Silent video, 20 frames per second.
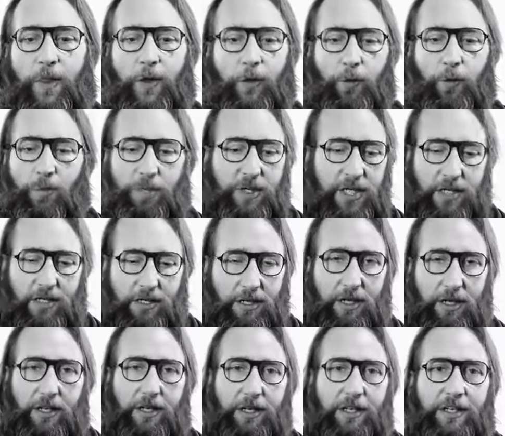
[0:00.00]
There will
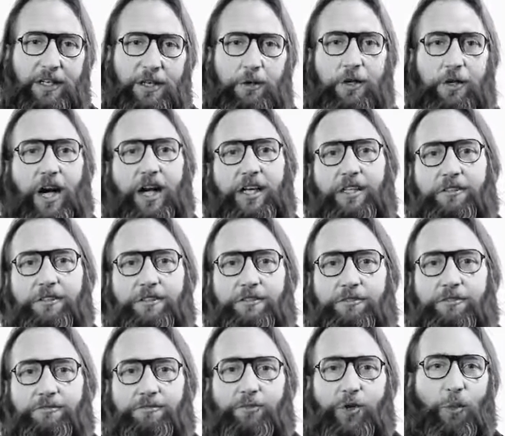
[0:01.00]
be no
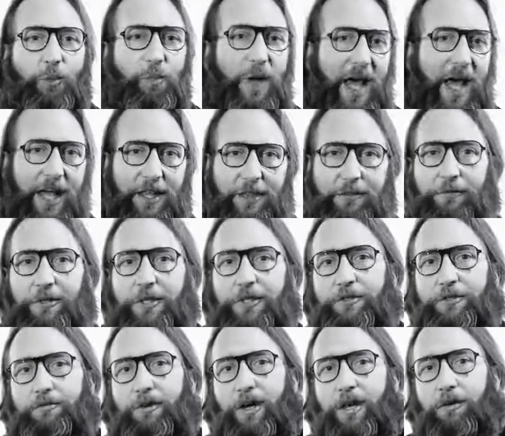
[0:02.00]
guidance, no path for
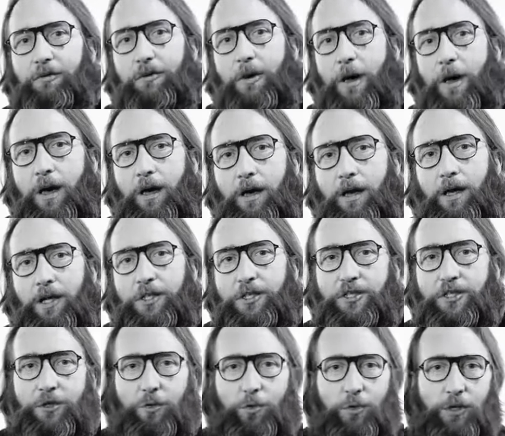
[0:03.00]
you to follow,
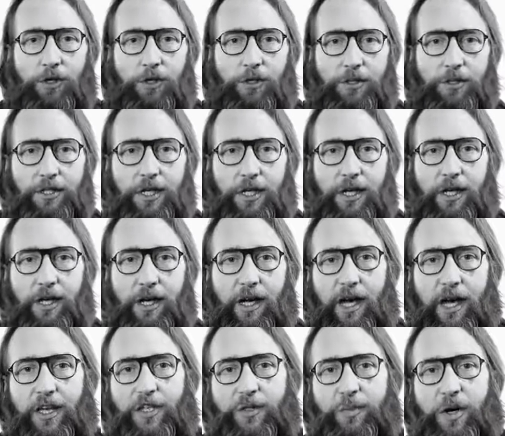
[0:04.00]
just a world,
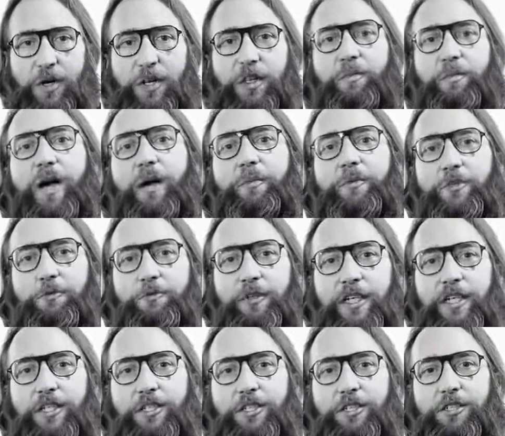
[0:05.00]
a spot on the map to
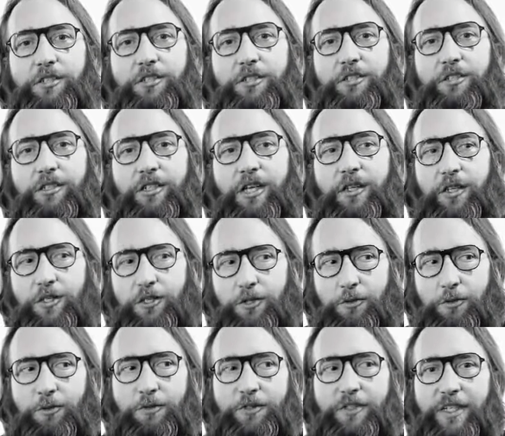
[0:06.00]
reach, and the
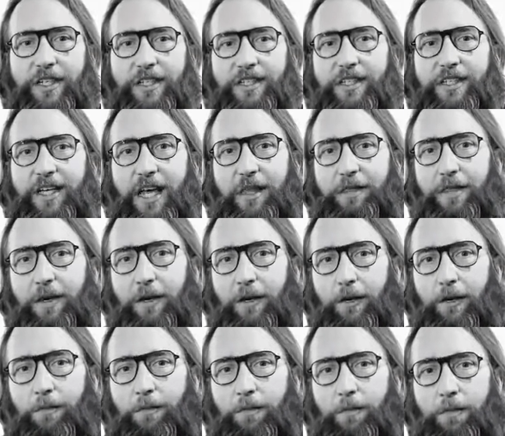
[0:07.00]
tools needed to get
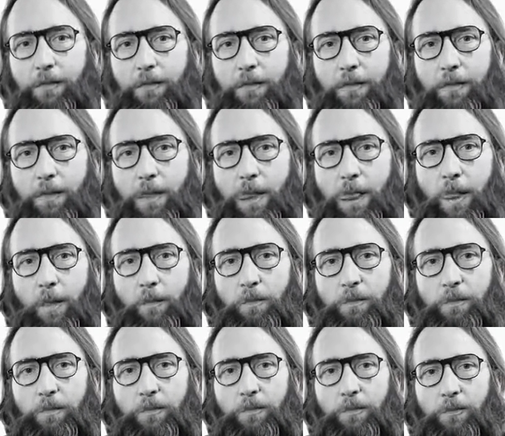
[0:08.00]
there.
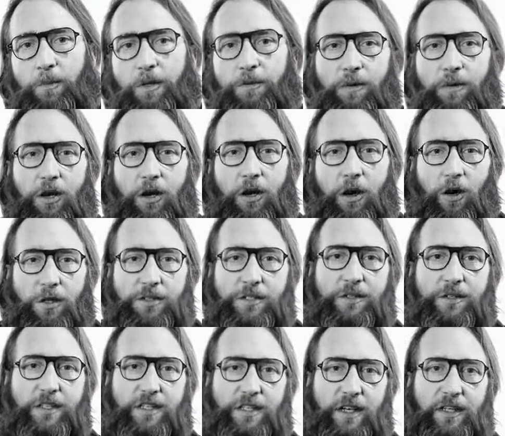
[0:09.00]
We've
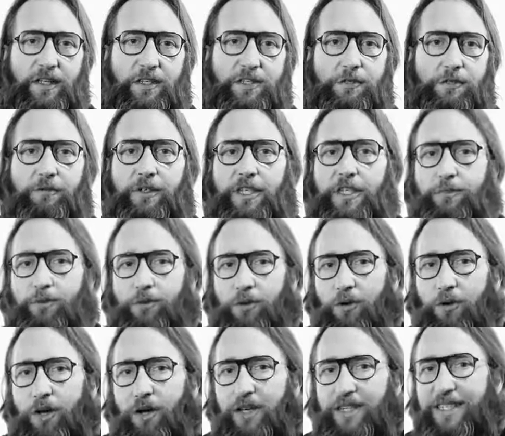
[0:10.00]
also decided to release
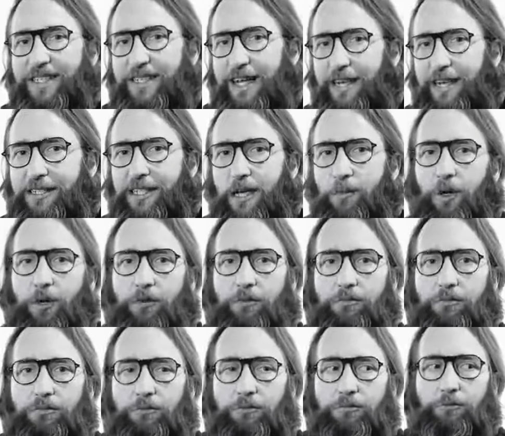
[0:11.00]
Prologue as a tech demo
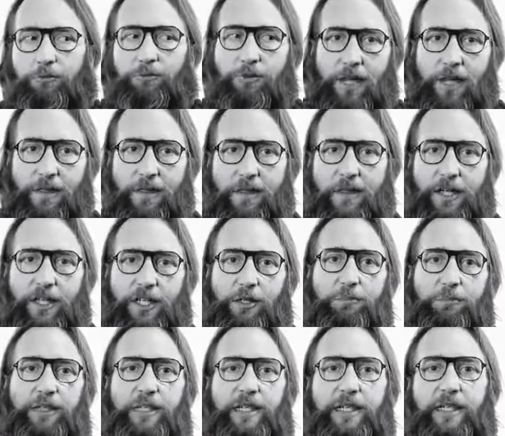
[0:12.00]
rather than a
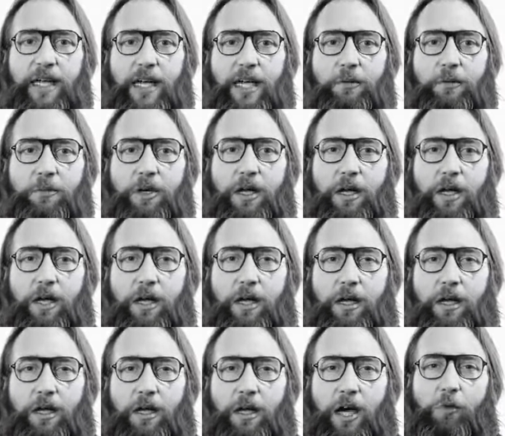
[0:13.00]
complete game,
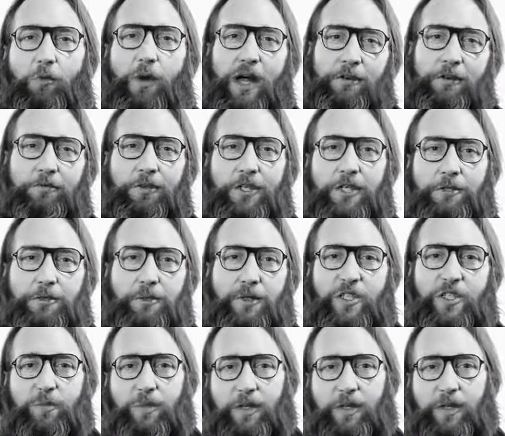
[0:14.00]
a way for you to